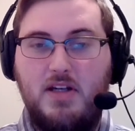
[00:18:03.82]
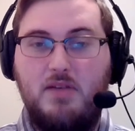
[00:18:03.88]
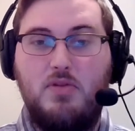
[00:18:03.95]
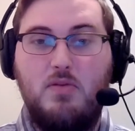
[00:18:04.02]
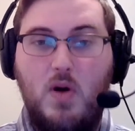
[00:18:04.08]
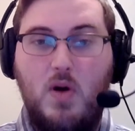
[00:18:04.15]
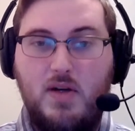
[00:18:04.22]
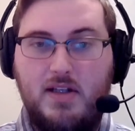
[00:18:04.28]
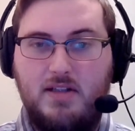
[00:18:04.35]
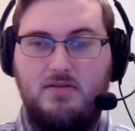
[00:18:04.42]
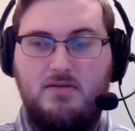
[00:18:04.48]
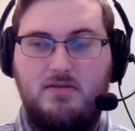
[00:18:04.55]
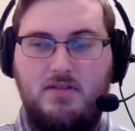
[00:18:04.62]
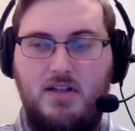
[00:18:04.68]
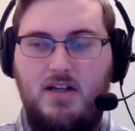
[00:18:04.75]
promoted
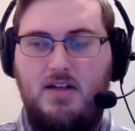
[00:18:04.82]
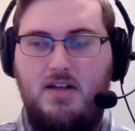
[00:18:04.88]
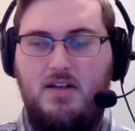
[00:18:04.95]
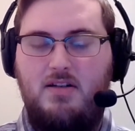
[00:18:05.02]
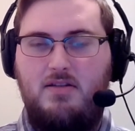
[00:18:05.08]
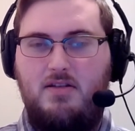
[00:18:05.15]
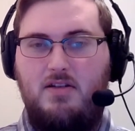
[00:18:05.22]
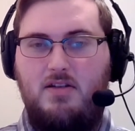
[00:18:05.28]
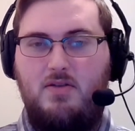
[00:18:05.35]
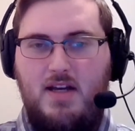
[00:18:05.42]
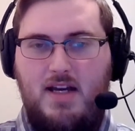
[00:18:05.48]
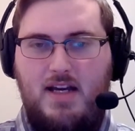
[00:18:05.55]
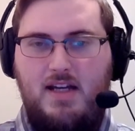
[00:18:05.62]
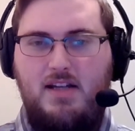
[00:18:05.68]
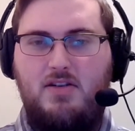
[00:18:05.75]
you know,
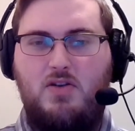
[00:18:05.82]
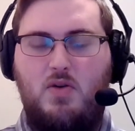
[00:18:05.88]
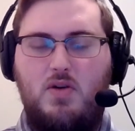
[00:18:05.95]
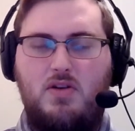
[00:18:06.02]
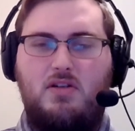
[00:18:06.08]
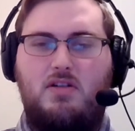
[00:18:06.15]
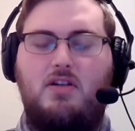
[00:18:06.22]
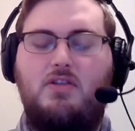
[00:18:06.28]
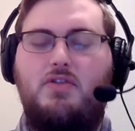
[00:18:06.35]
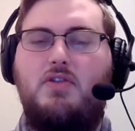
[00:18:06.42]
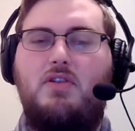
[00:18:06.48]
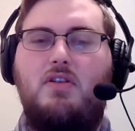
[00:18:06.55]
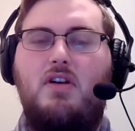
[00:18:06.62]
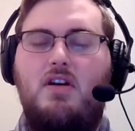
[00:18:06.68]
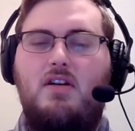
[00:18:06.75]
endorse a
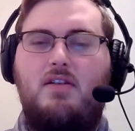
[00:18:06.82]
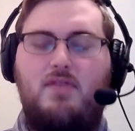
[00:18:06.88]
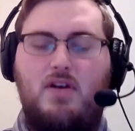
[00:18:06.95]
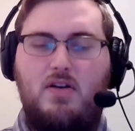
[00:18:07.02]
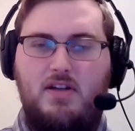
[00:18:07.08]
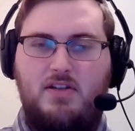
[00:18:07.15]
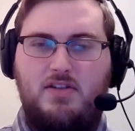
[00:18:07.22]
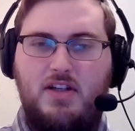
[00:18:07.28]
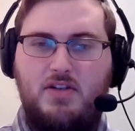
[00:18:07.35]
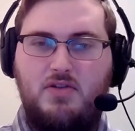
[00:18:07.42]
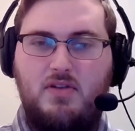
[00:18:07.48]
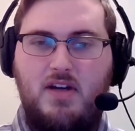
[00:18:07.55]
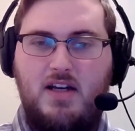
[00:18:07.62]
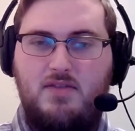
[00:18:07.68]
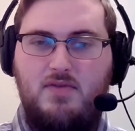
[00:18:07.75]
culture, very
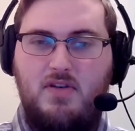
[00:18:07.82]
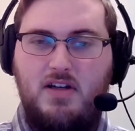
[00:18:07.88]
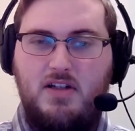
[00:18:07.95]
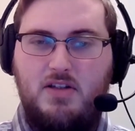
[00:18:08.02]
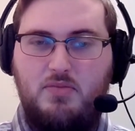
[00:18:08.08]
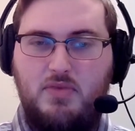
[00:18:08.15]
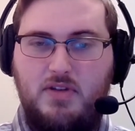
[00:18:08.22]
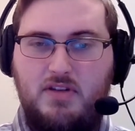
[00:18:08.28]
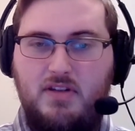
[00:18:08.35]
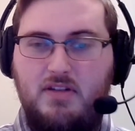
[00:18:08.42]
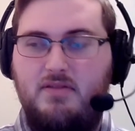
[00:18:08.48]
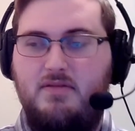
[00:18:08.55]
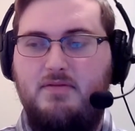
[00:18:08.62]
sexualized, very explicit.